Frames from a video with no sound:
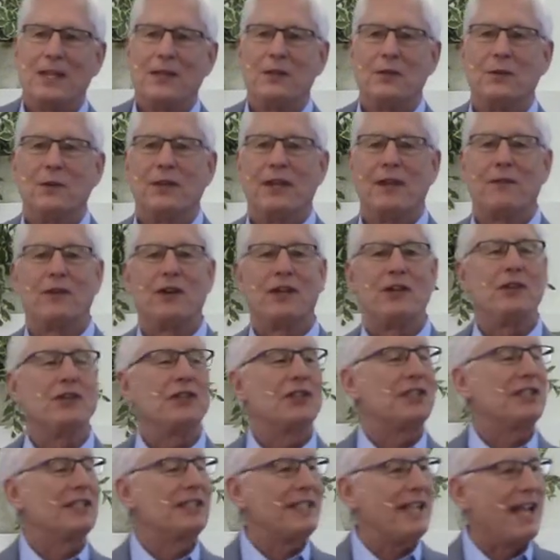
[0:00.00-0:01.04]
You will never
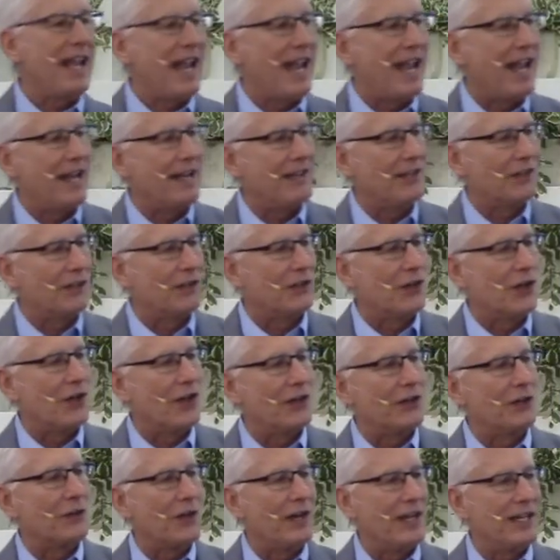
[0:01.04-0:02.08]
understand law
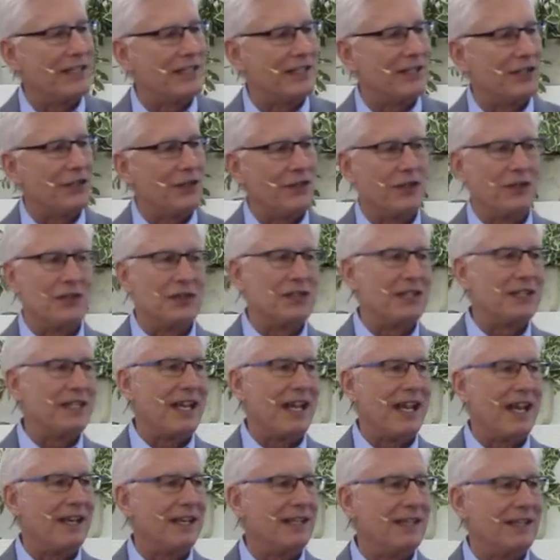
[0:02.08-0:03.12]
and grace until you
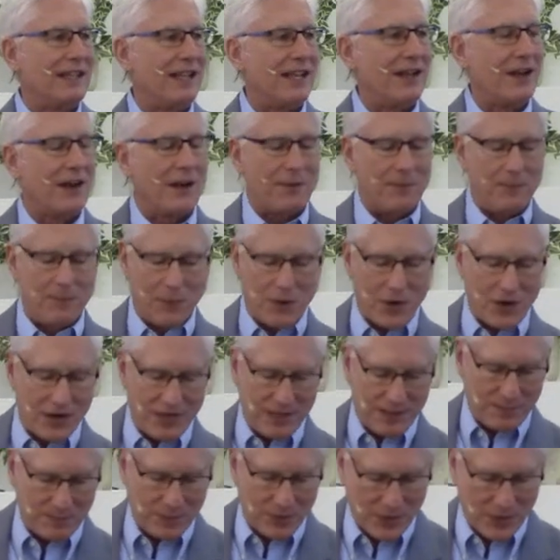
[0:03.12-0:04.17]
understand that they are part and